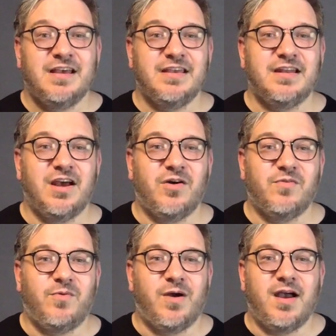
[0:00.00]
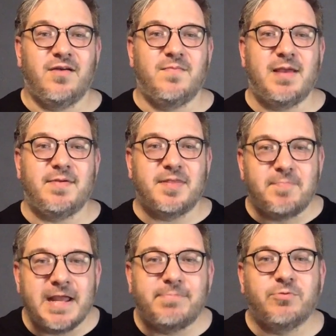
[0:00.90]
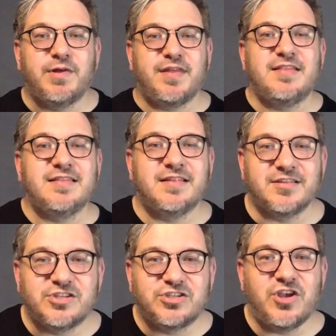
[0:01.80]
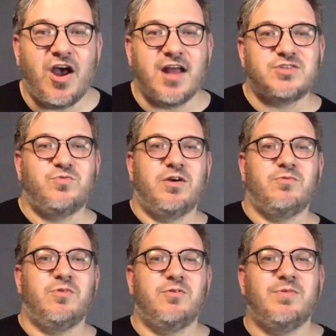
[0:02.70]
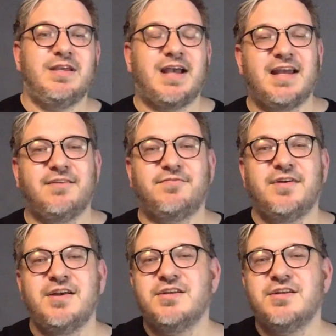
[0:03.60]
You know, where maybe the people within the church where we kind of